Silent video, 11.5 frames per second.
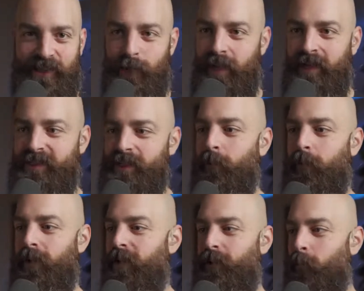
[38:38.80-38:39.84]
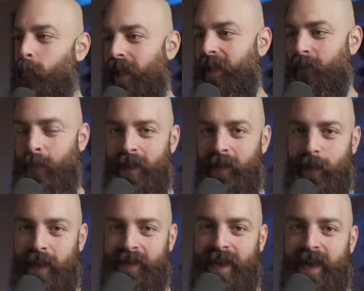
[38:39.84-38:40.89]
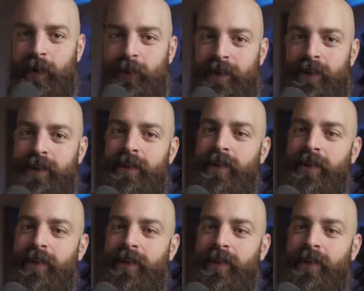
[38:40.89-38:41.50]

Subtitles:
a EULA somewhere like way, way, way down.